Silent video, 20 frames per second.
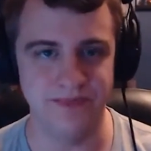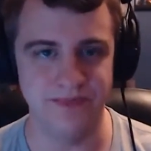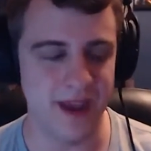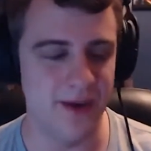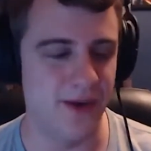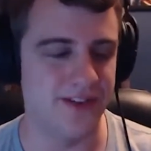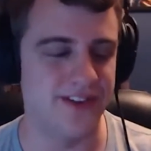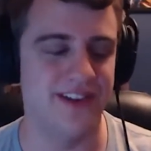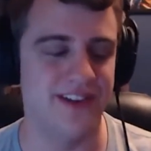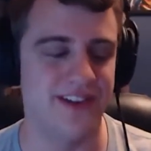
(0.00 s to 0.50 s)
It
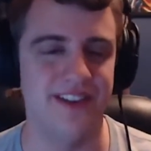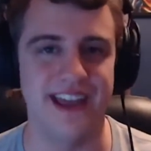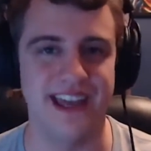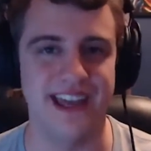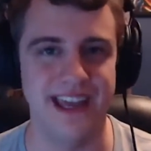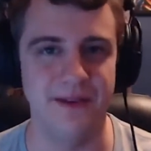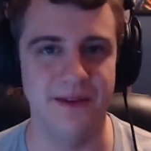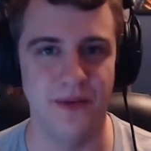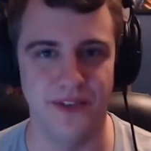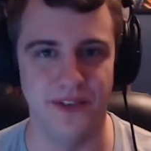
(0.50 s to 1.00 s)
wasn't like
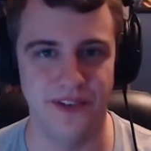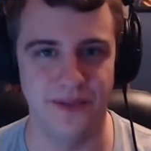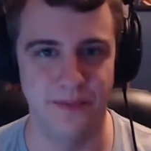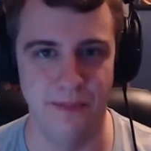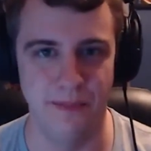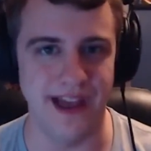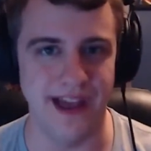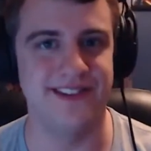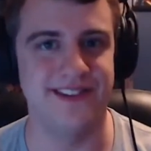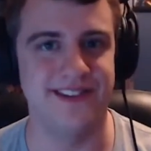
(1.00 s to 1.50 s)
he was
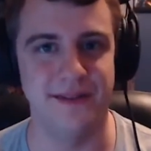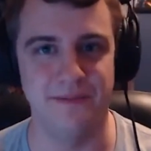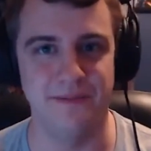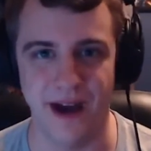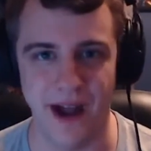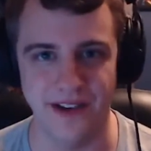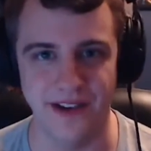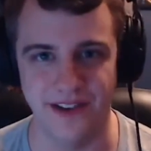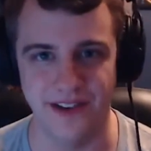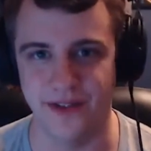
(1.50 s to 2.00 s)
bested
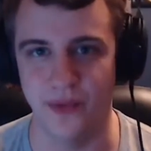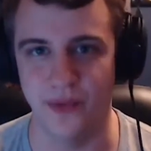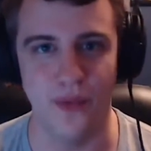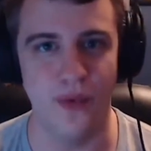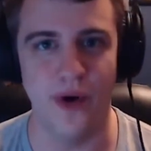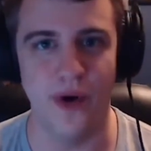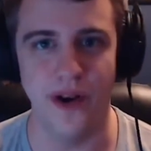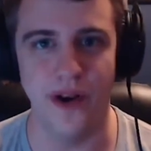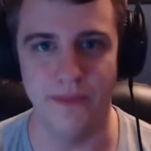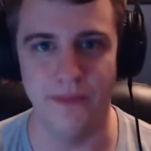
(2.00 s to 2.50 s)
by just
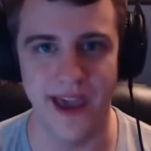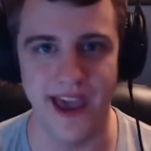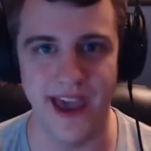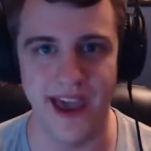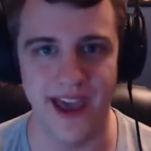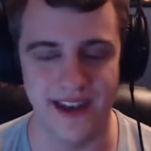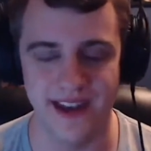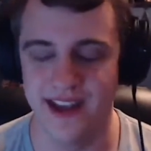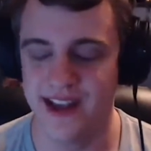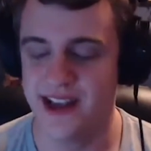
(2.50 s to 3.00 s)
one
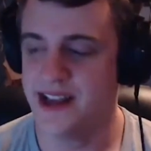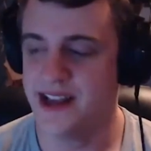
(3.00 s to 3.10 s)
man.